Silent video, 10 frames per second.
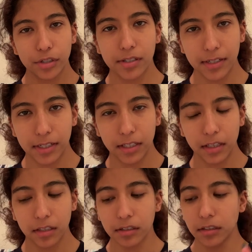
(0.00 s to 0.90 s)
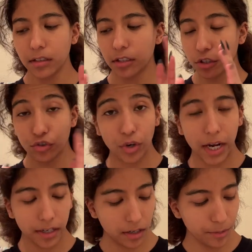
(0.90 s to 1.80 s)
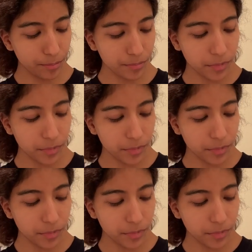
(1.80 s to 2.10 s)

sit in a little, dry up,